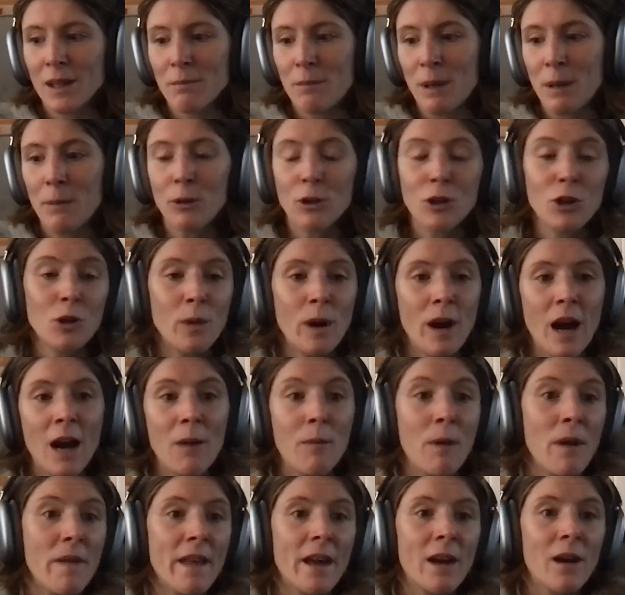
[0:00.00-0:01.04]
people who
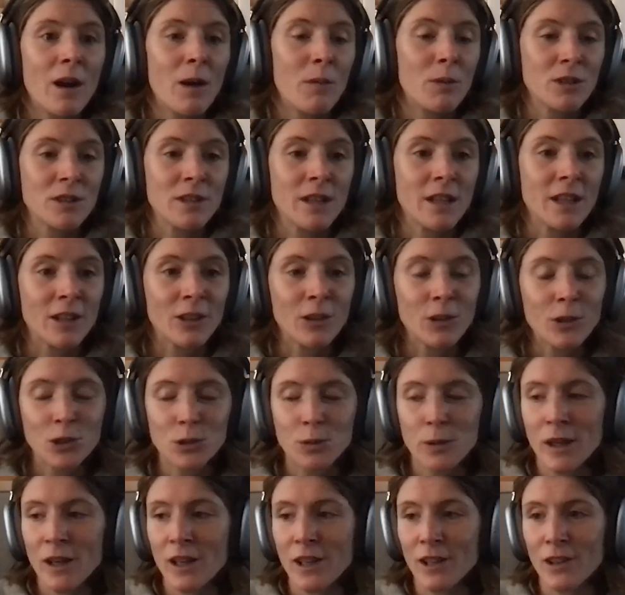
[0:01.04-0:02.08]
I wasn't that
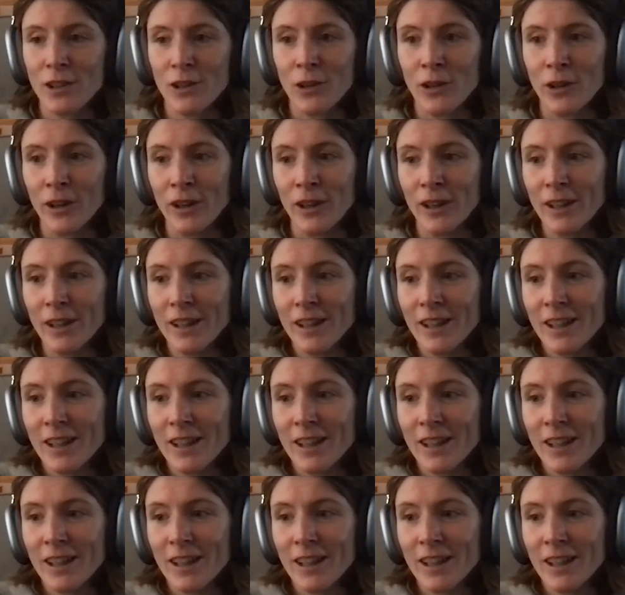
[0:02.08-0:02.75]
close with, or